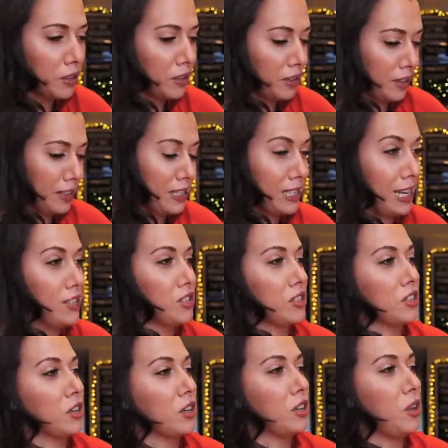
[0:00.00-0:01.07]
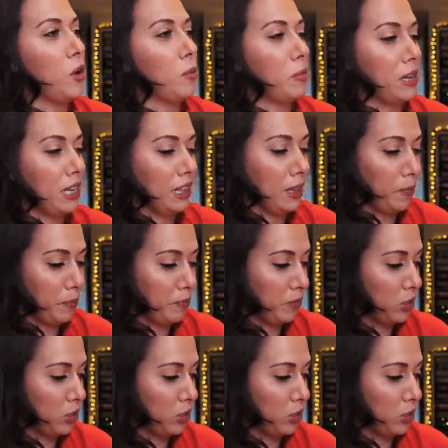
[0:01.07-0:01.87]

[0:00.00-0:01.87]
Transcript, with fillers: says the girl opening the